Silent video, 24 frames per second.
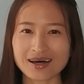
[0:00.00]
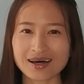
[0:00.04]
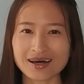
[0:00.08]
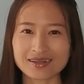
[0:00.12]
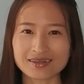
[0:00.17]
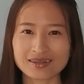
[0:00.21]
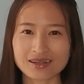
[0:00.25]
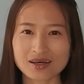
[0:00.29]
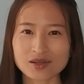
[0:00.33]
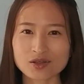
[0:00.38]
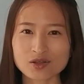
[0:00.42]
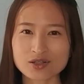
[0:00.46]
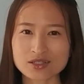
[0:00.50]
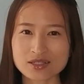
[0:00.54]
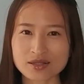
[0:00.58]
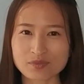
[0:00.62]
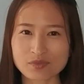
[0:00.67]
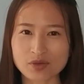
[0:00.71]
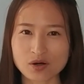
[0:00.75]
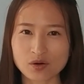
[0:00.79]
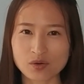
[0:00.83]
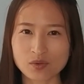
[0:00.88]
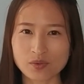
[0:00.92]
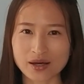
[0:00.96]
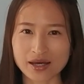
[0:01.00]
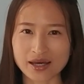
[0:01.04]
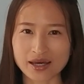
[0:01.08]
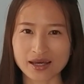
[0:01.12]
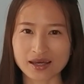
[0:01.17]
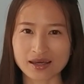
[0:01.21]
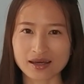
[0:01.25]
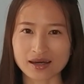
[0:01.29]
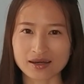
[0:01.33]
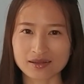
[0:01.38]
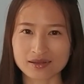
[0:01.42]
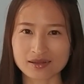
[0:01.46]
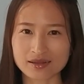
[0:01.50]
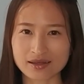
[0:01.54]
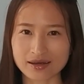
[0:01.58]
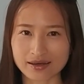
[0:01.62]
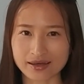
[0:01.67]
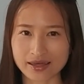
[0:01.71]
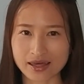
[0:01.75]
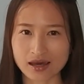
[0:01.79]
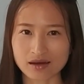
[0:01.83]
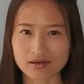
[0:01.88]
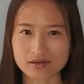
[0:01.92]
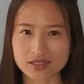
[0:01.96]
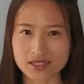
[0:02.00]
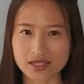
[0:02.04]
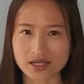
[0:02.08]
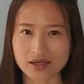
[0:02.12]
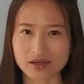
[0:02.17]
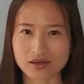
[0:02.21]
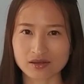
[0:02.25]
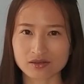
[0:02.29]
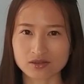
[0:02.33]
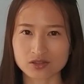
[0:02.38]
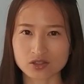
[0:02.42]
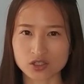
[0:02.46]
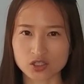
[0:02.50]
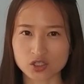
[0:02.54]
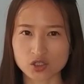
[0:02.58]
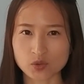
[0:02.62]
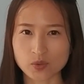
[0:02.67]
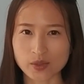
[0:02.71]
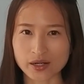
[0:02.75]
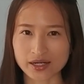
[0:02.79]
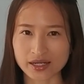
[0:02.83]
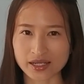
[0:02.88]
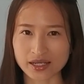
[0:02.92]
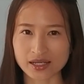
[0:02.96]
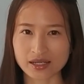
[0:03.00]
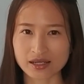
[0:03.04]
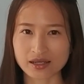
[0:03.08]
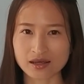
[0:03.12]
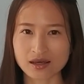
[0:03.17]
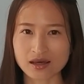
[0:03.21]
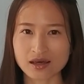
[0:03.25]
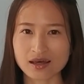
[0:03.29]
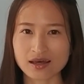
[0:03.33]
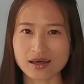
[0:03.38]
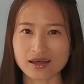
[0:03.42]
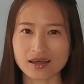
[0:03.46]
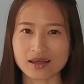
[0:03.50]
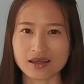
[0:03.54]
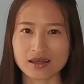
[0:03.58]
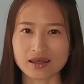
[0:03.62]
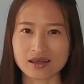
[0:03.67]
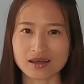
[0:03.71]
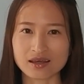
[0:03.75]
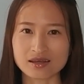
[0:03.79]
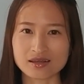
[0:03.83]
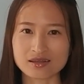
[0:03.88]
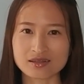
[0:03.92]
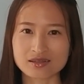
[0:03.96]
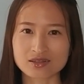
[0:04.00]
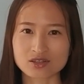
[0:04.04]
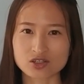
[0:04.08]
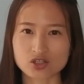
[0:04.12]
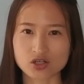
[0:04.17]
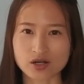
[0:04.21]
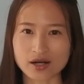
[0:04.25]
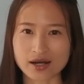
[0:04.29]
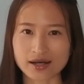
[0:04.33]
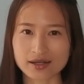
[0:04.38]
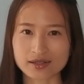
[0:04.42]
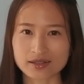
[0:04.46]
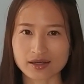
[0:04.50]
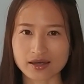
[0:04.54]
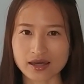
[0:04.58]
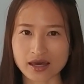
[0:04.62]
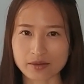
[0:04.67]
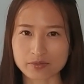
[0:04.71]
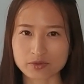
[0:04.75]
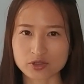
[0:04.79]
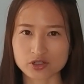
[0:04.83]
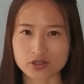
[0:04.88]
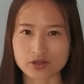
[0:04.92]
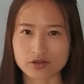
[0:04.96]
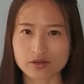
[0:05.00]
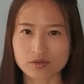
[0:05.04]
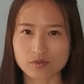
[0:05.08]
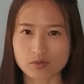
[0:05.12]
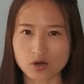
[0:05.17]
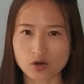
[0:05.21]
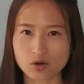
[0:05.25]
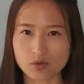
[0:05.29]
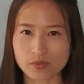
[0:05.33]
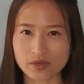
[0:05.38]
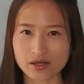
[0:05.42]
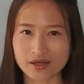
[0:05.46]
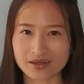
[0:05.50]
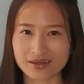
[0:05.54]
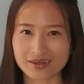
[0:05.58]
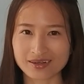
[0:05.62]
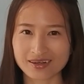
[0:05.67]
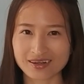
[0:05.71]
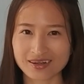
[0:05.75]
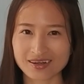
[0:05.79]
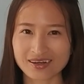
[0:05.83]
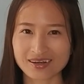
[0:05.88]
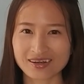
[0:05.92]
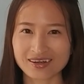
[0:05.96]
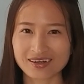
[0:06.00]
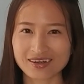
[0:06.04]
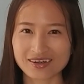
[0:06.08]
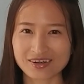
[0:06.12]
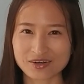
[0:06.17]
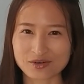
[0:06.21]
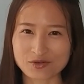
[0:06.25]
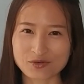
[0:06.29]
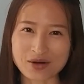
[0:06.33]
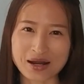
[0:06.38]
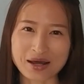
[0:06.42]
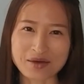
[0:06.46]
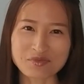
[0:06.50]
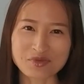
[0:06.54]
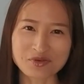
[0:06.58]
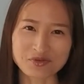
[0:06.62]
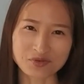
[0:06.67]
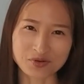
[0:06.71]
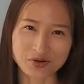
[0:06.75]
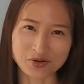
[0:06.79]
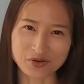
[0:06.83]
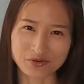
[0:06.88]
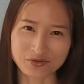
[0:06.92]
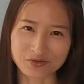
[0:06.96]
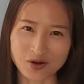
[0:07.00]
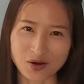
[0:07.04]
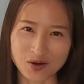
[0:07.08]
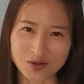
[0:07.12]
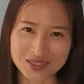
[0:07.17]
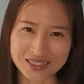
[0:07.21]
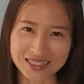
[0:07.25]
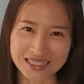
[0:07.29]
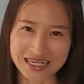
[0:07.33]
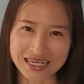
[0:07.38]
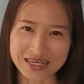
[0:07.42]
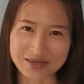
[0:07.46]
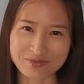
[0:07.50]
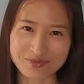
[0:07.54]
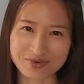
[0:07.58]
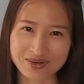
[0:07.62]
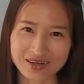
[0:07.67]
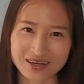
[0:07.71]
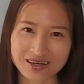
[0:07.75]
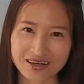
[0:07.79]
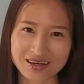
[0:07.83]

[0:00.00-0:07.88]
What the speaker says: Another simple way, other than counting to 20, is try to capture the moment right before you fall asleep